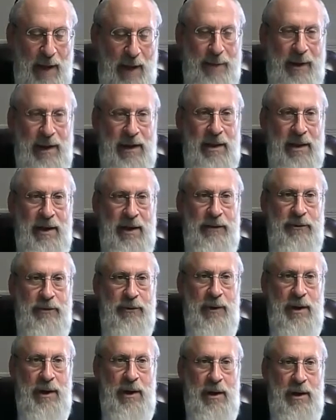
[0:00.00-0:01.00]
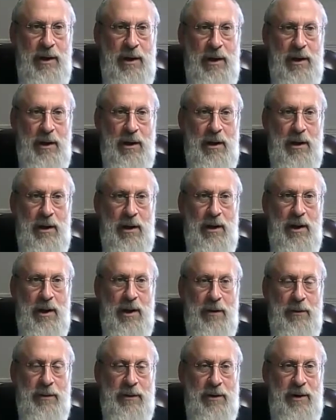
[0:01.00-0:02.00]
pilot lights when
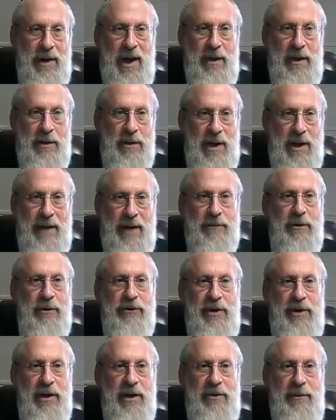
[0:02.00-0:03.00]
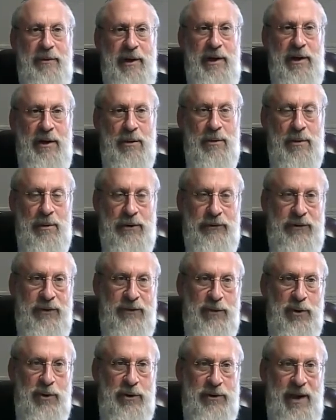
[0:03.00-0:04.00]
you don't have a mashgiach tamidi, or where it's
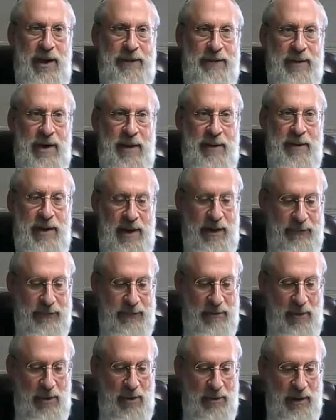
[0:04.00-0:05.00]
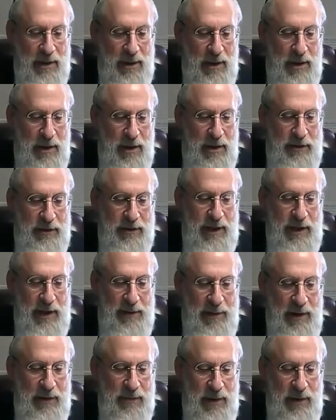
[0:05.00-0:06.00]
difficult to have them come in at every moment to keep
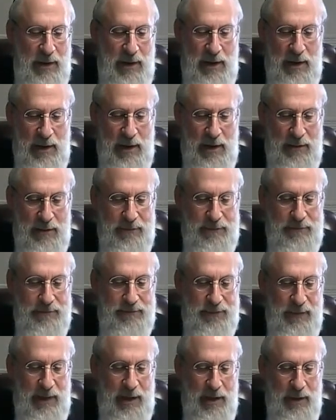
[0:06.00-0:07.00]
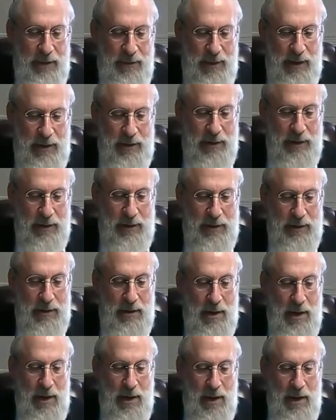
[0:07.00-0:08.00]
on and
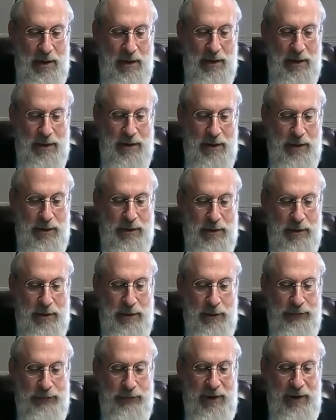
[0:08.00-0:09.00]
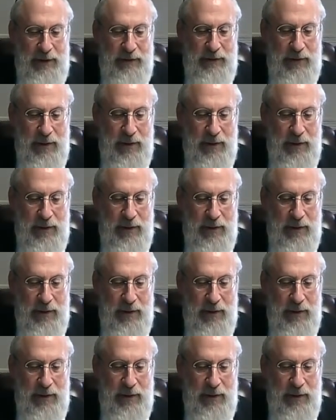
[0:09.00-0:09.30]
there are those that